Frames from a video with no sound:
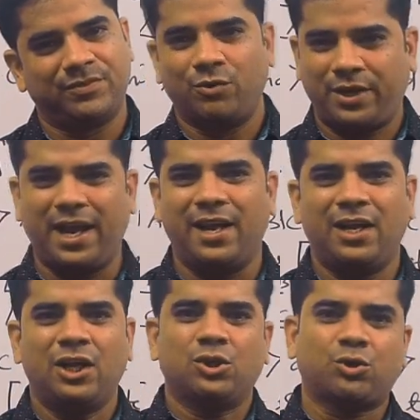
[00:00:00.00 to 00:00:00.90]

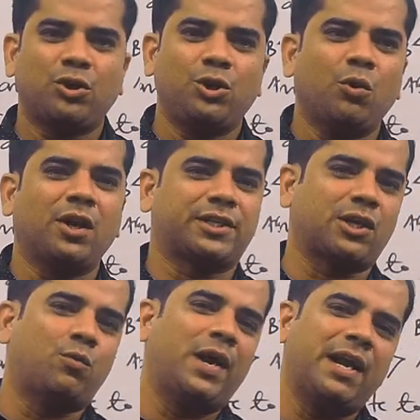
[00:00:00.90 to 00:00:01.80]
Okay. So you
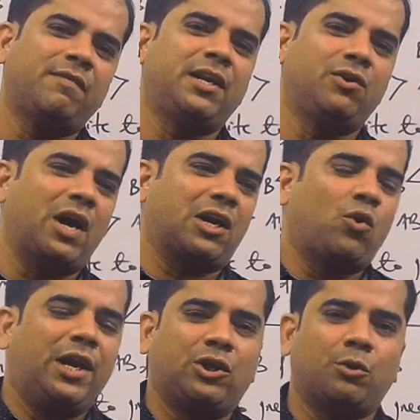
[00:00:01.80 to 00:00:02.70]
also, whenever you are
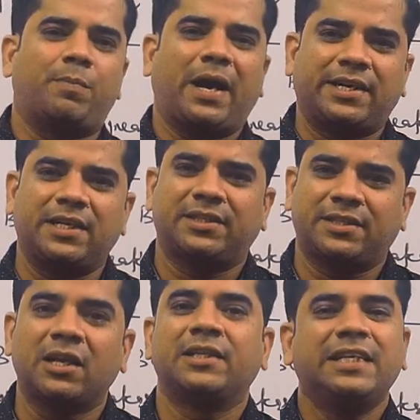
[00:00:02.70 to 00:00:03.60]
going to practice
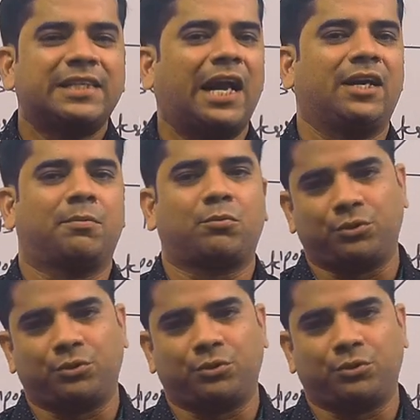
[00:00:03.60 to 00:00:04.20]
these kind of